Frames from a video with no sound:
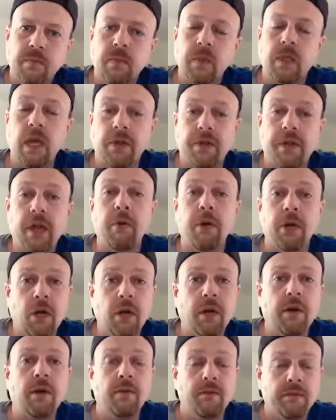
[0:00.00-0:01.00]
Yeah, they were
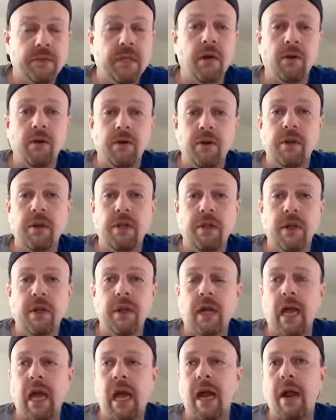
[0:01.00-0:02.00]
good. They were really good.
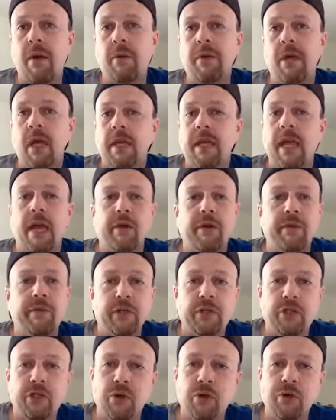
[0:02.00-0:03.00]
And Ken Griffey
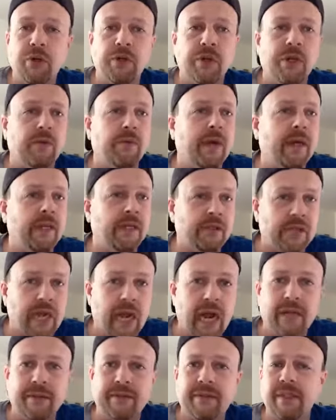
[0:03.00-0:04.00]
Jr., you had Randy
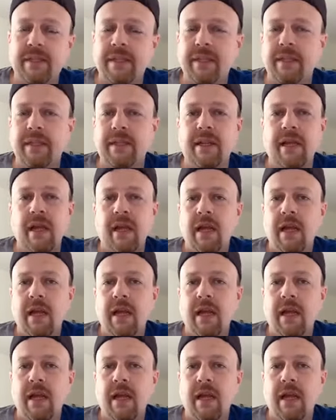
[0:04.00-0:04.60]
Johnson and